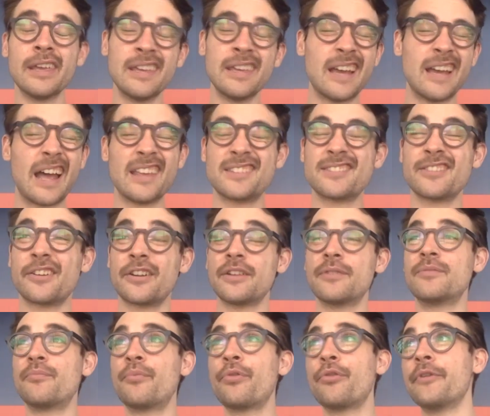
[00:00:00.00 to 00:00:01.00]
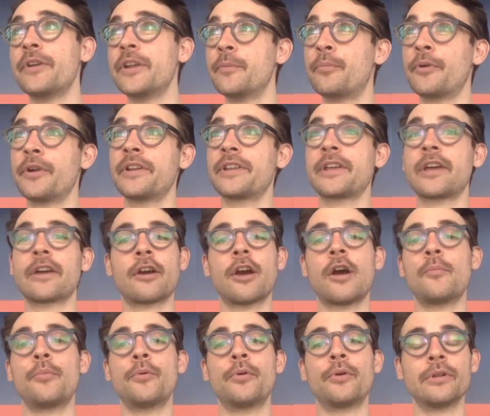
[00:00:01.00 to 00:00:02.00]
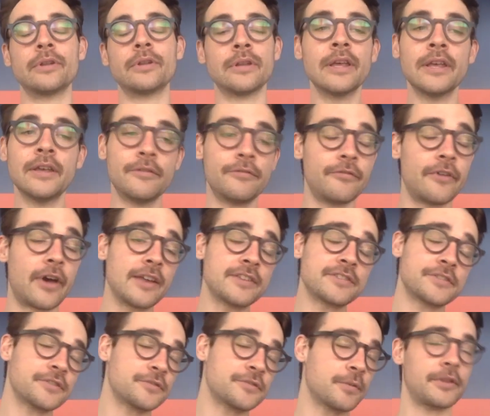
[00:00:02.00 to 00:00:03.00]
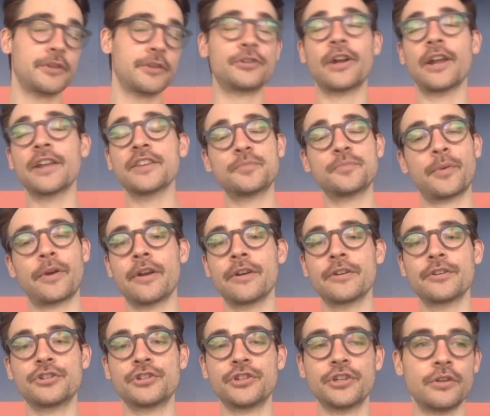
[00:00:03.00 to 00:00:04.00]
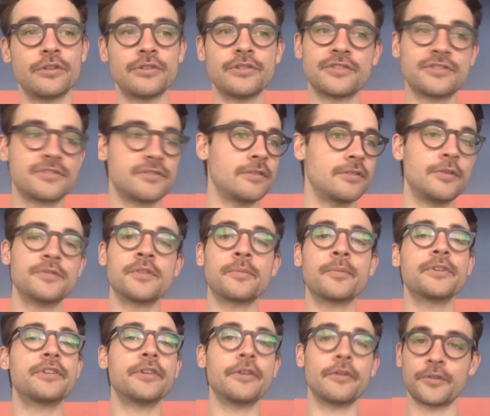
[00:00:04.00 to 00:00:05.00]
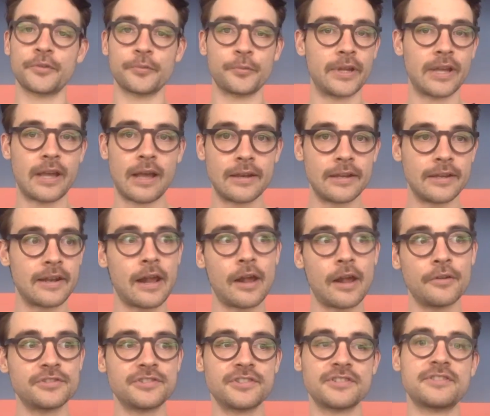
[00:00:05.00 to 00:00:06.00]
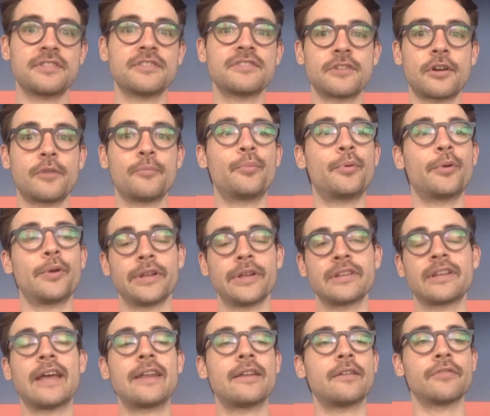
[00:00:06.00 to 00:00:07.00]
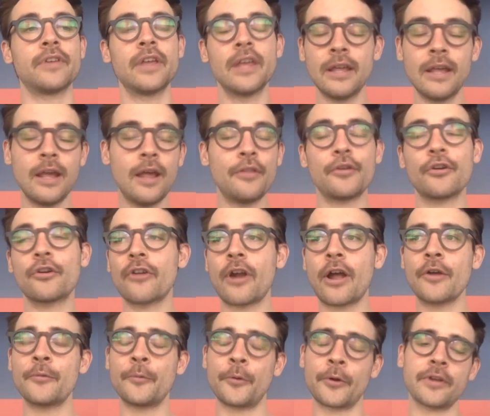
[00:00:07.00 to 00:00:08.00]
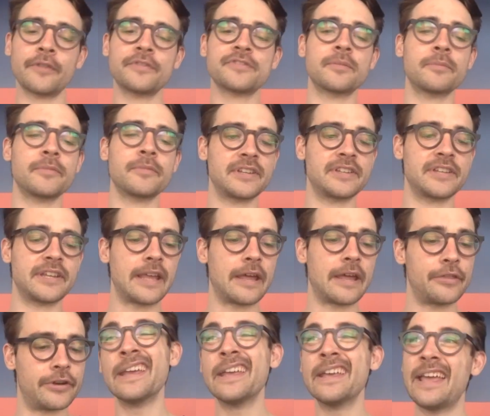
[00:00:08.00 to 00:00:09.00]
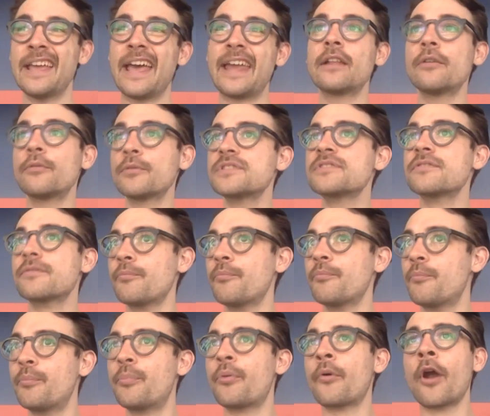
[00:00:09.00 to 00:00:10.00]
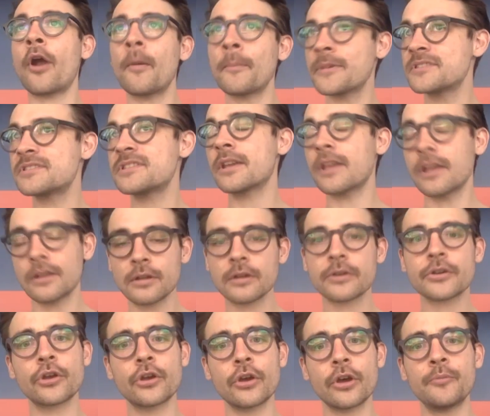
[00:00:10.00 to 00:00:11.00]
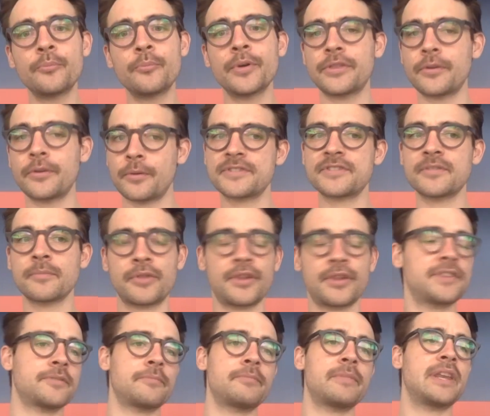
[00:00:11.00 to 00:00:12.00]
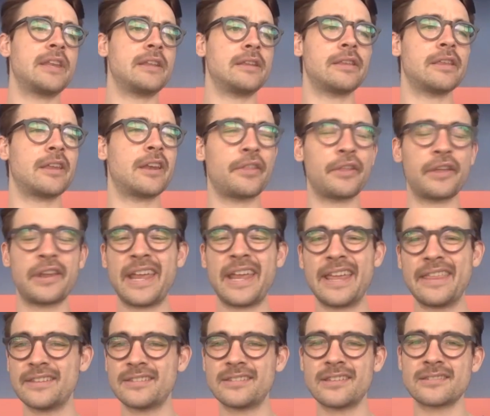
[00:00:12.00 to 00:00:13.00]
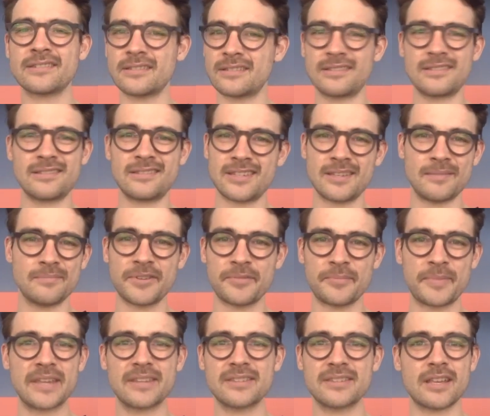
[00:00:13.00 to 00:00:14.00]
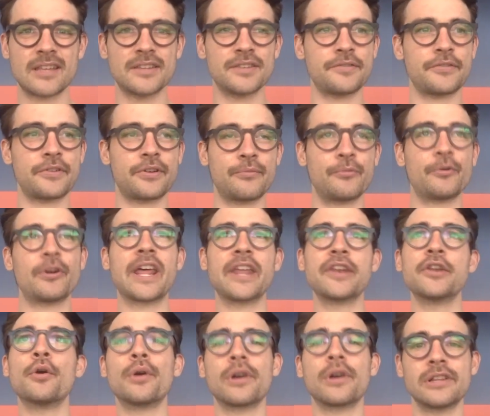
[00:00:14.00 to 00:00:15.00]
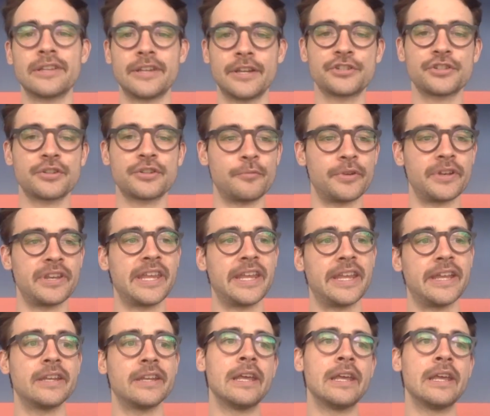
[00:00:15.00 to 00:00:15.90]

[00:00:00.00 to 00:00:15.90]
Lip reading: I started 3D printing a couple visors with a transparent shield, just using materials we had in-house just to start putting kind of the groundwork of something together. And it was promising, it looked good, but there were some things immediately that I thought, hey, this doesn't seem to make sense for what I know a clinician would need.